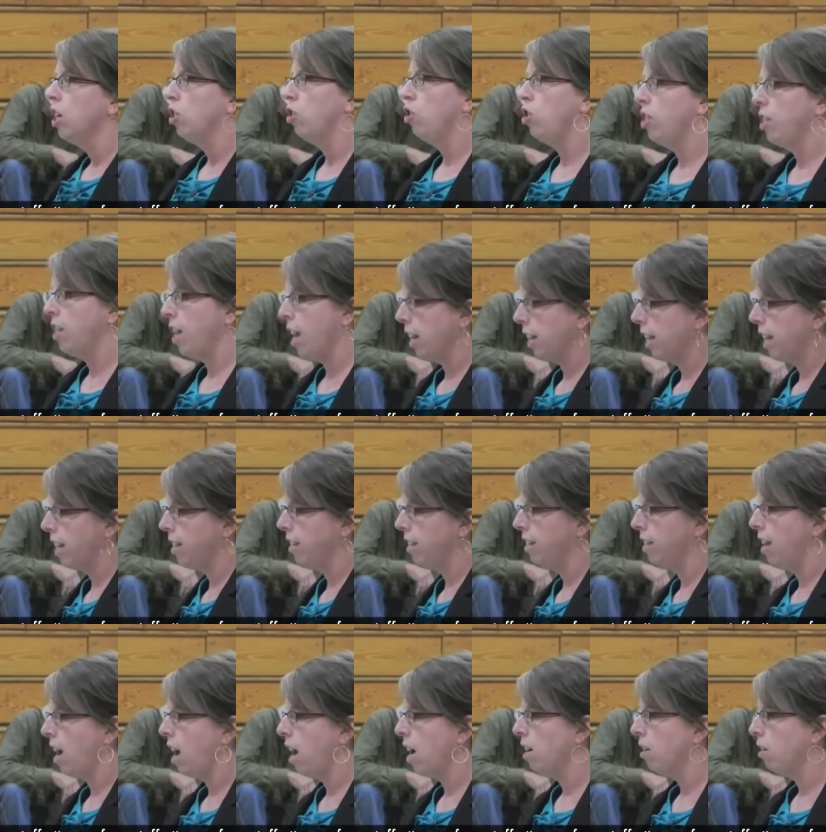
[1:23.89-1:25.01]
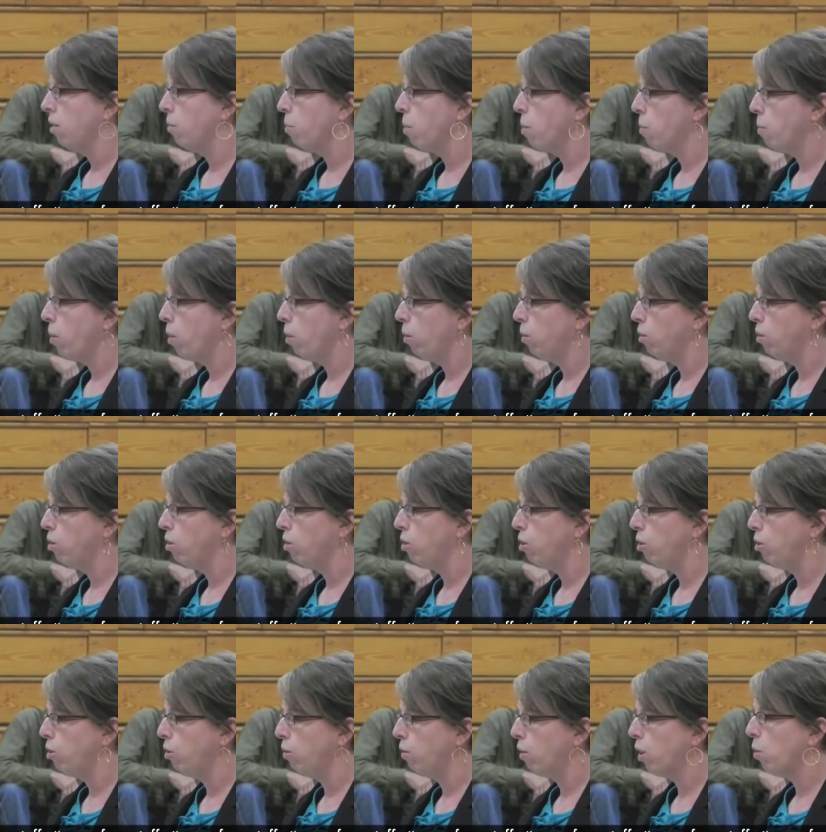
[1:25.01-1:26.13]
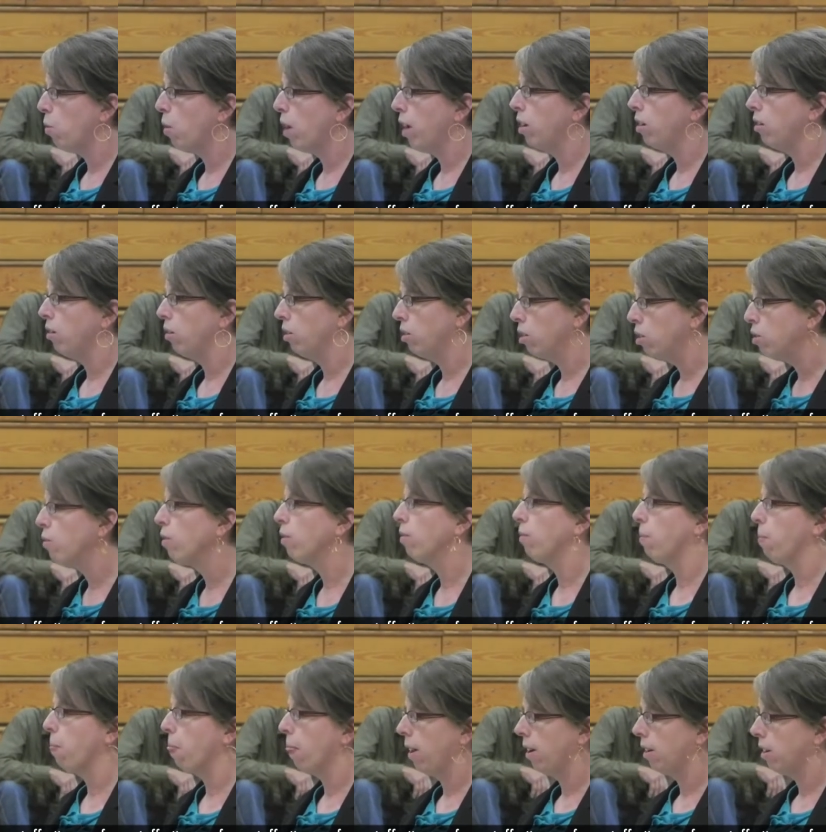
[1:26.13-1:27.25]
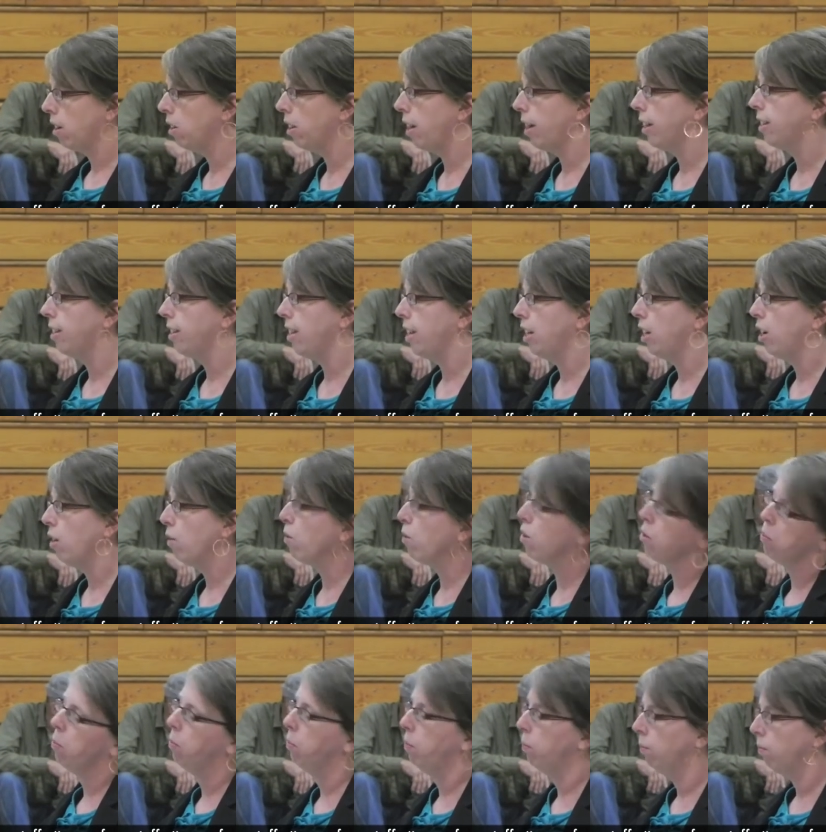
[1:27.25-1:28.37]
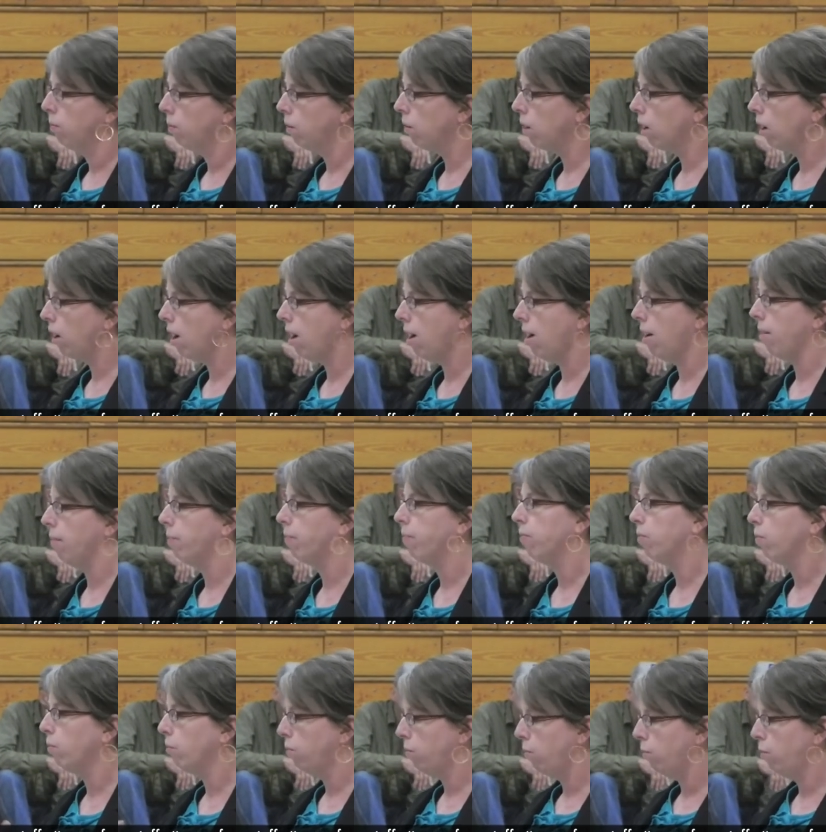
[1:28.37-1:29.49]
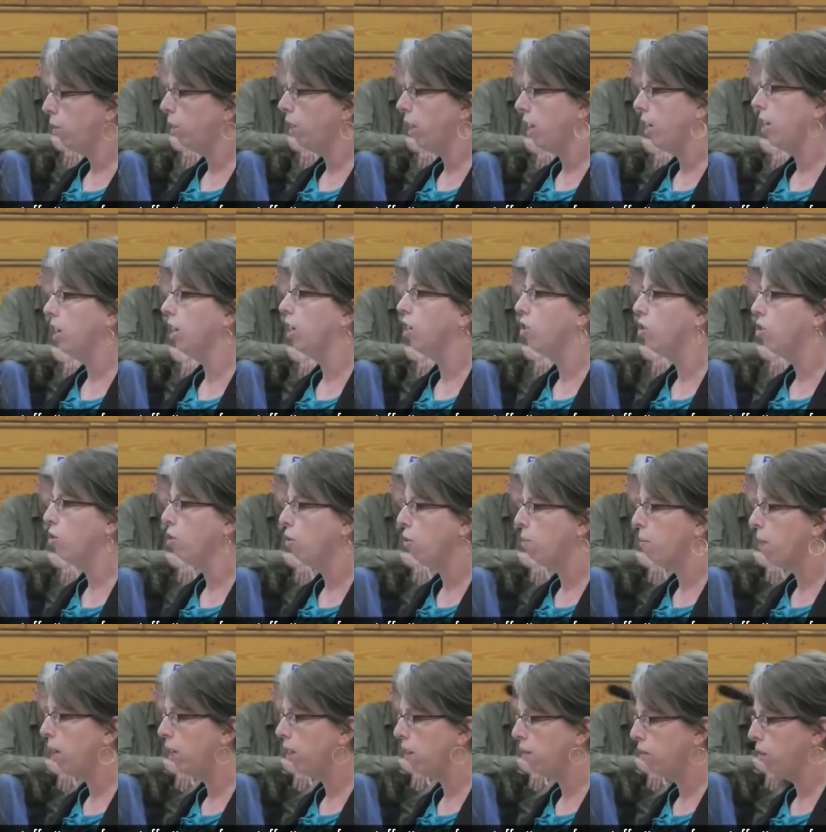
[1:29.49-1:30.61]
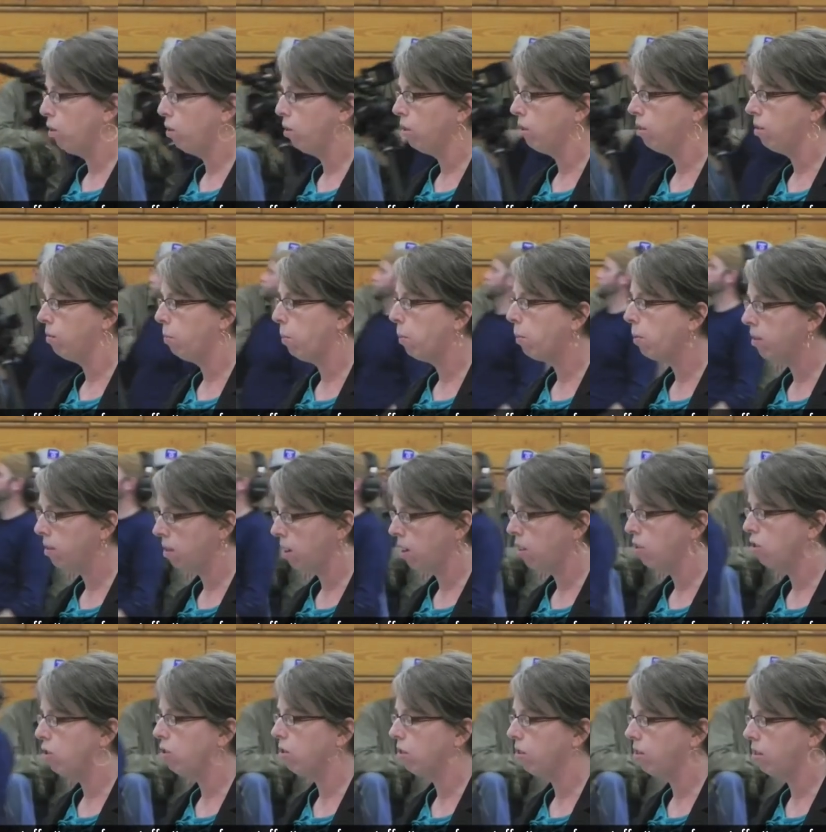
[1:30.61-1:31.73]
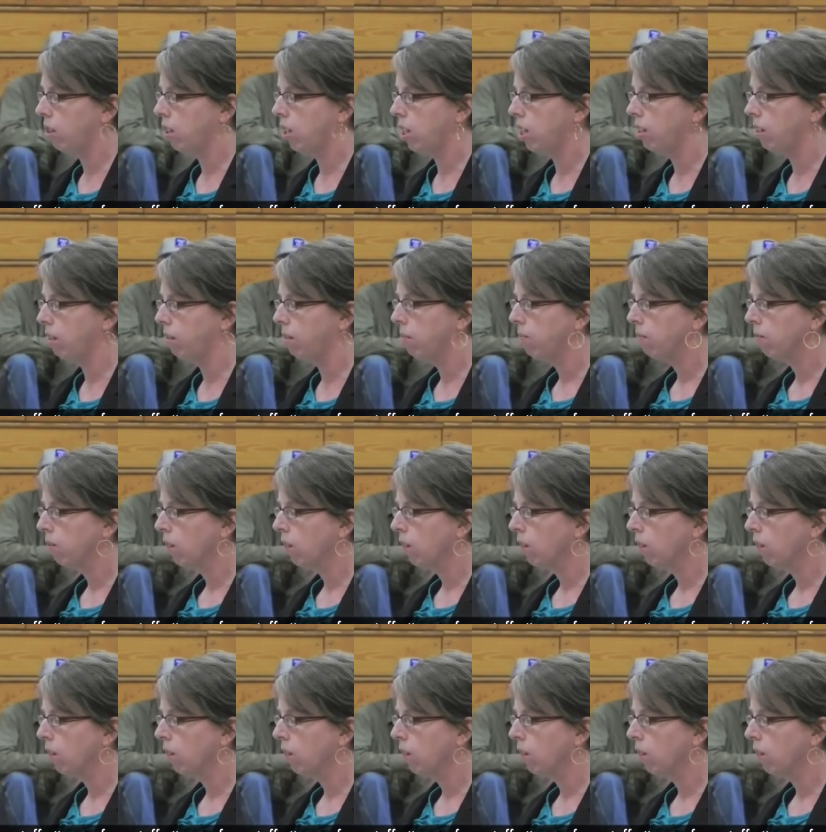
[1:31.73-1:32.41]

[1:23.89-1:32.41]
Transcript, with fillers: GTAC has not proposed to, to collect data uh, relating to many of those potential studies.